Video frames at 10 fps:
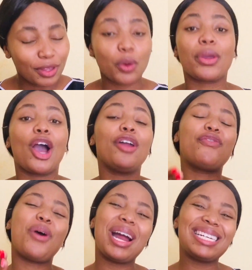We are on
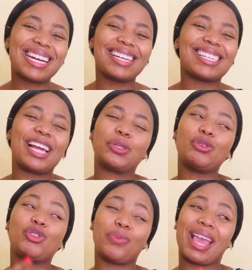400. I
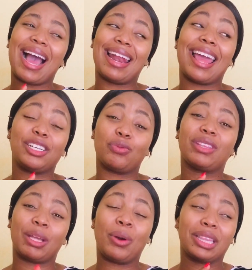told you we are aligned with
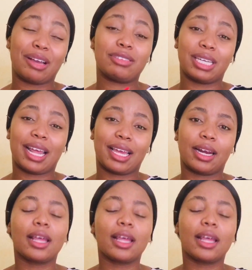the 1000. I got,